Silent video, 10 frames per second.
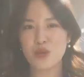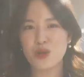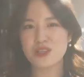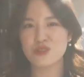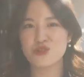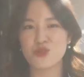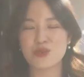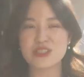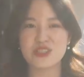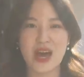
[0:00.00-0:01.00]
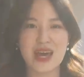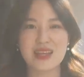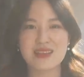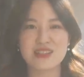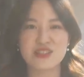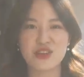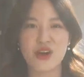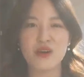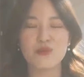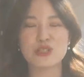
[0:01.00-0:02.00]
I wanted to do when styling this
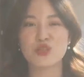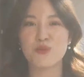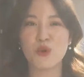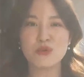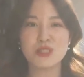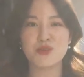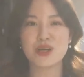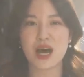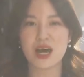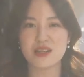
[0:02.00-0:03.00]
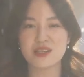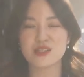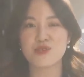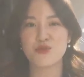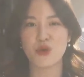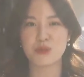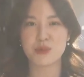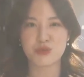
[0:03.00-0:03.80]
skirt was to pull different colors from the